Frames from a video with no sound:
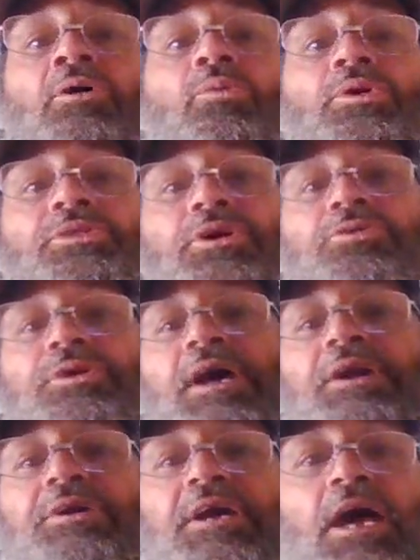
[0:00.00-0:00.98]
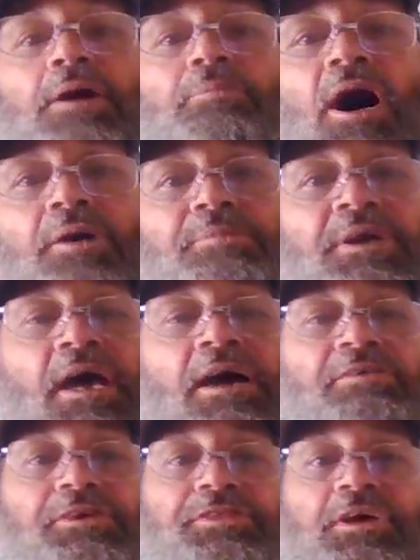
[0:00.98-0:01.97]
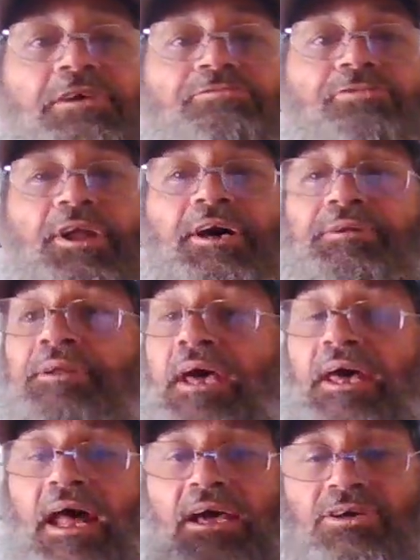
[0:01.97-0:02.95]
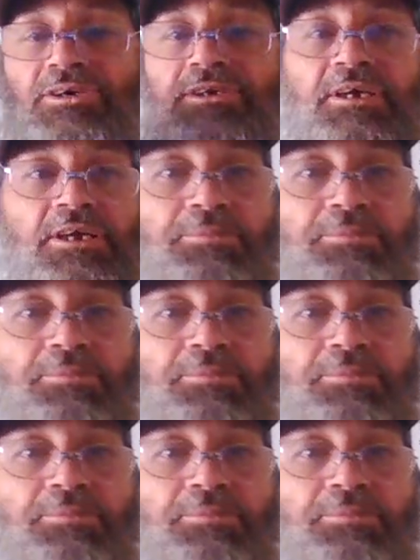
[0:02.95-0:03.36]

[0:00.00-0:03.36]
When the Creator came on me, everything fled, and I couldn't get